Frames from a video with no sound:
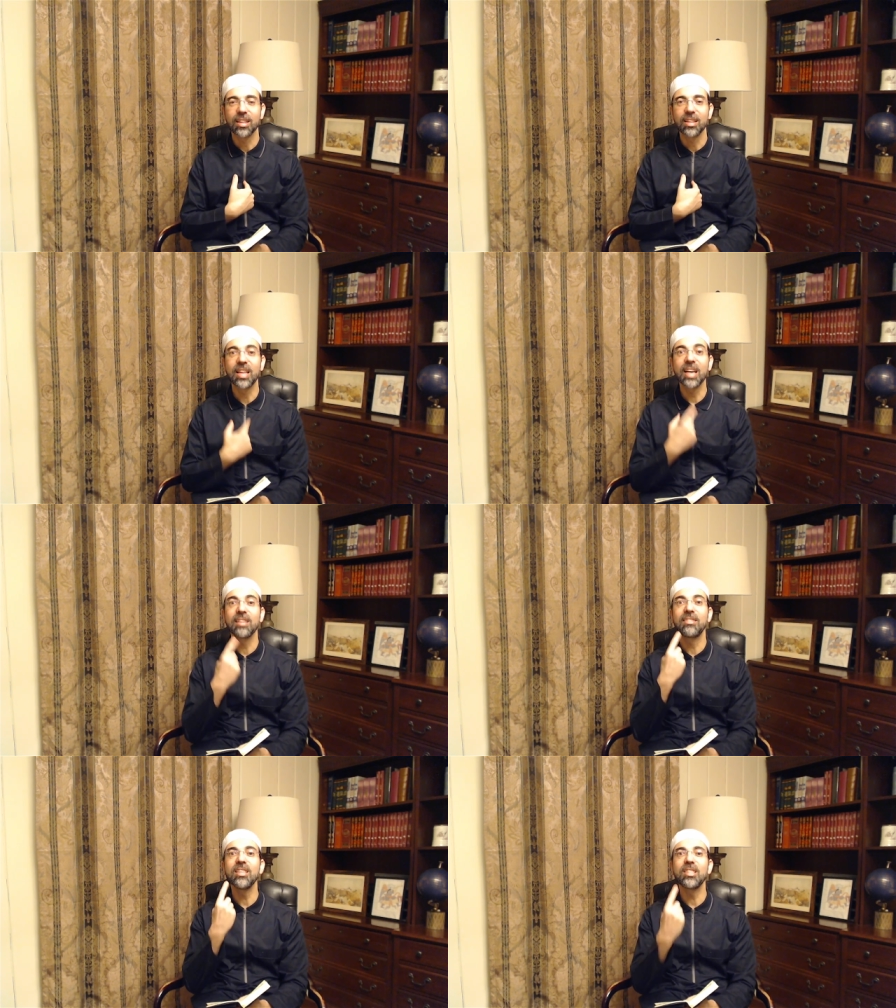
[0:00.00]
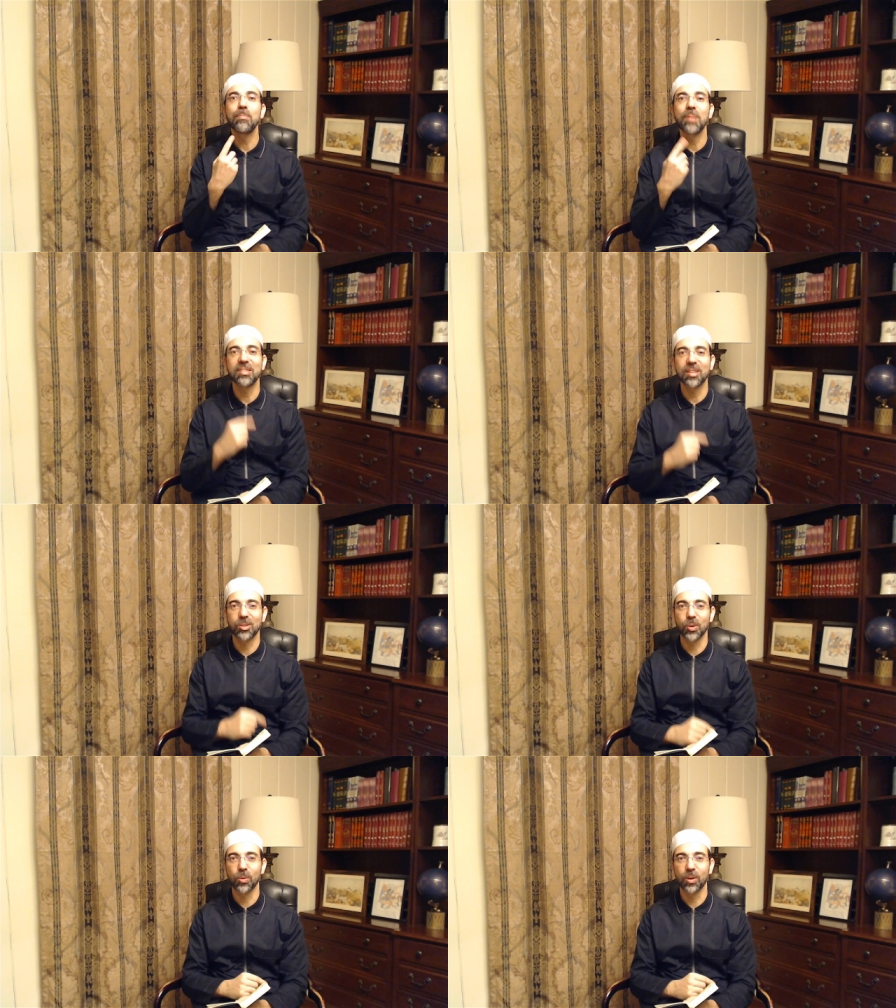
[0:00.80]
that anticipates His
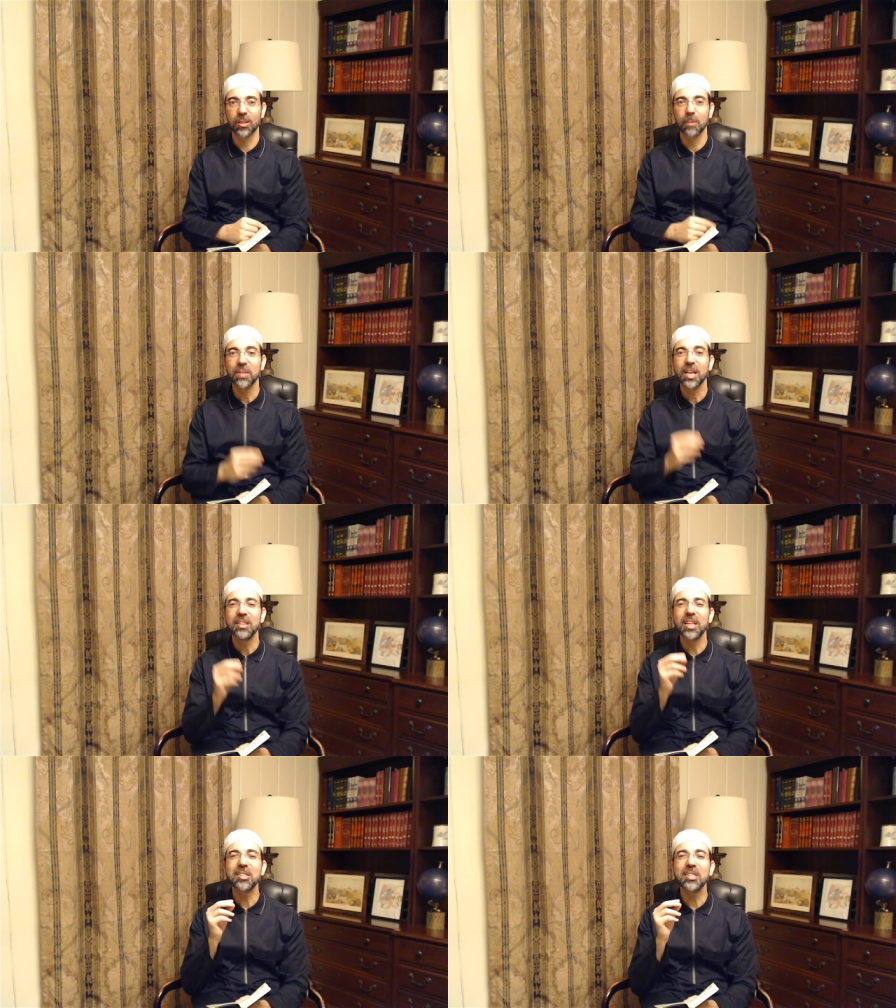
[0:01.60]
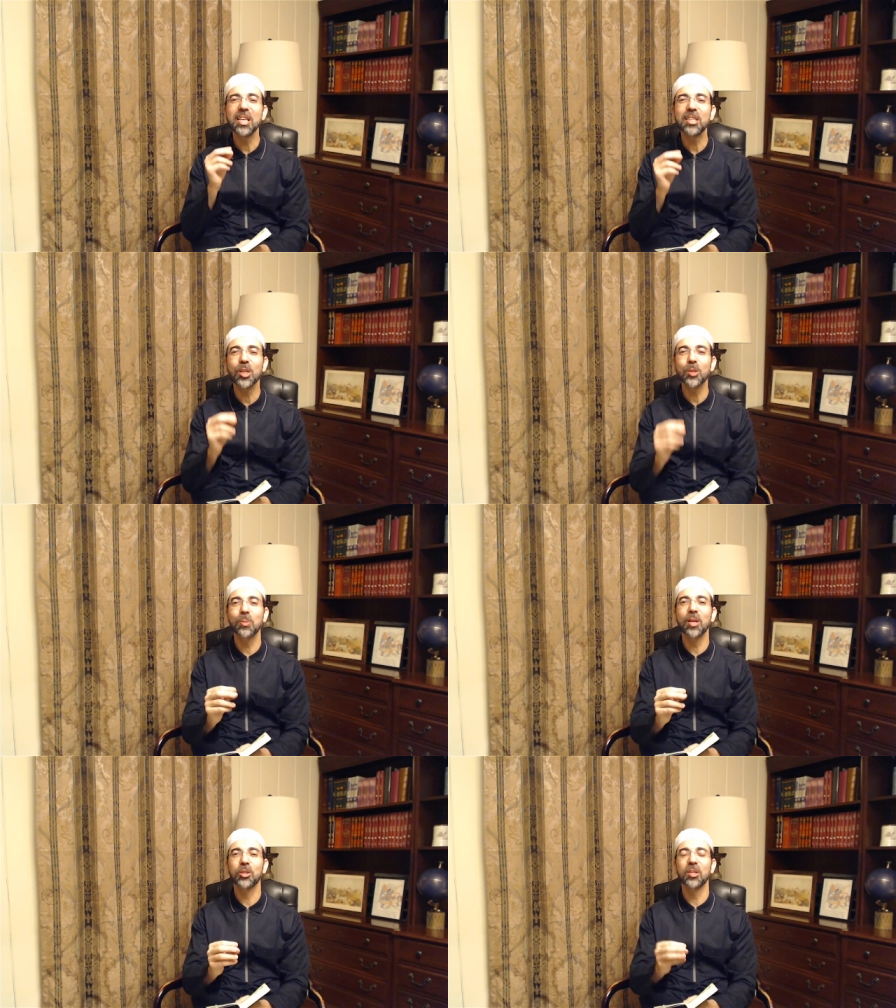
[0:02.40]
reward that seeks His pleasure,